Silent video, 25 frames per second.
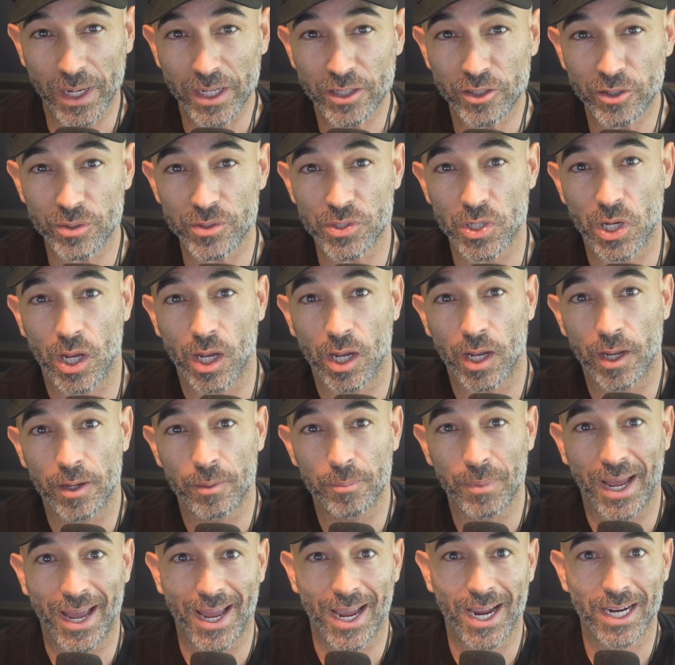your time
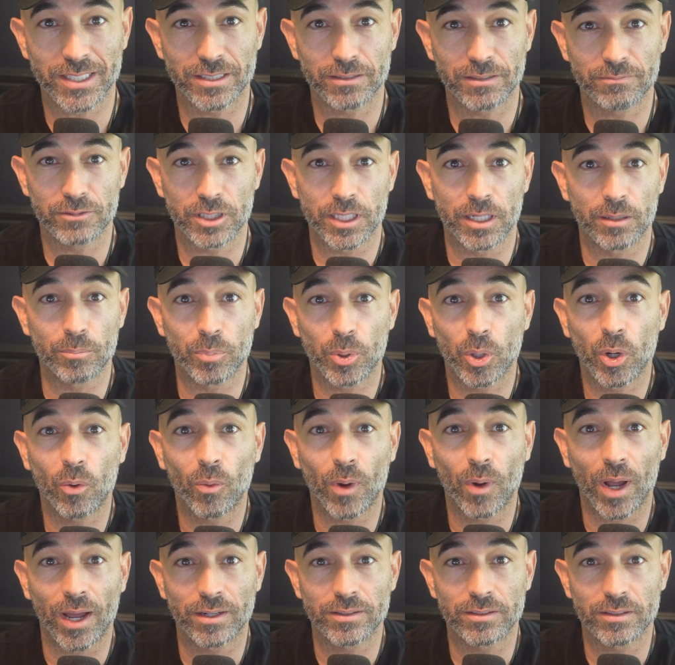actively and
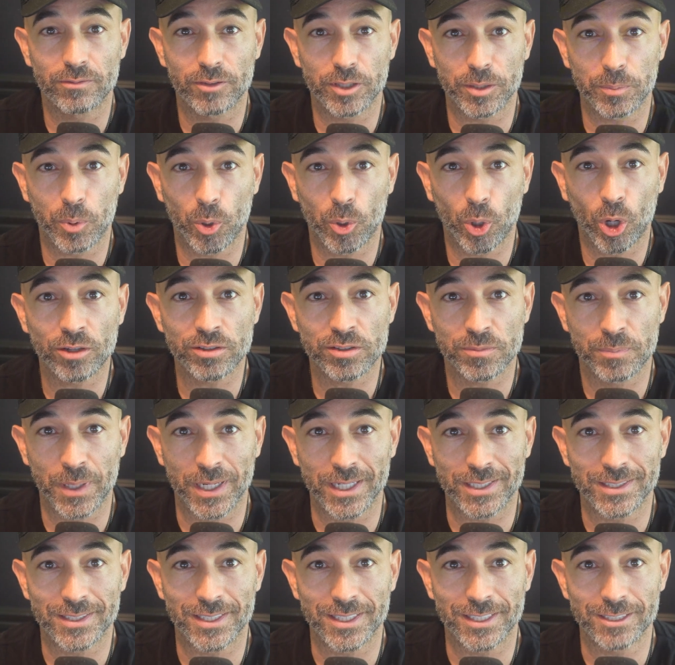proactively
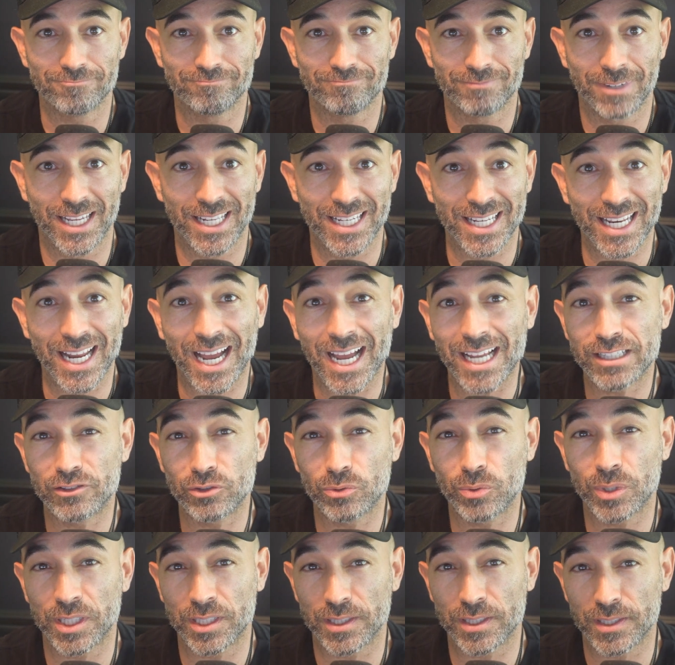prospecting and not
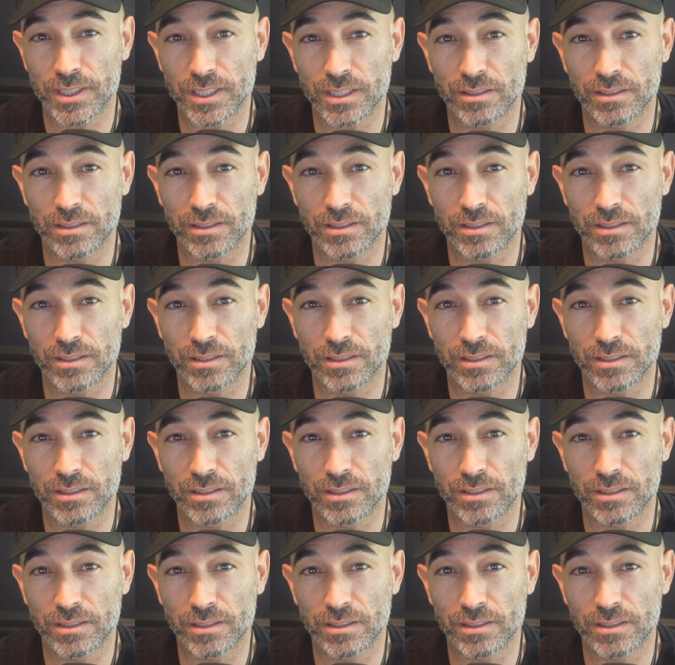doing lead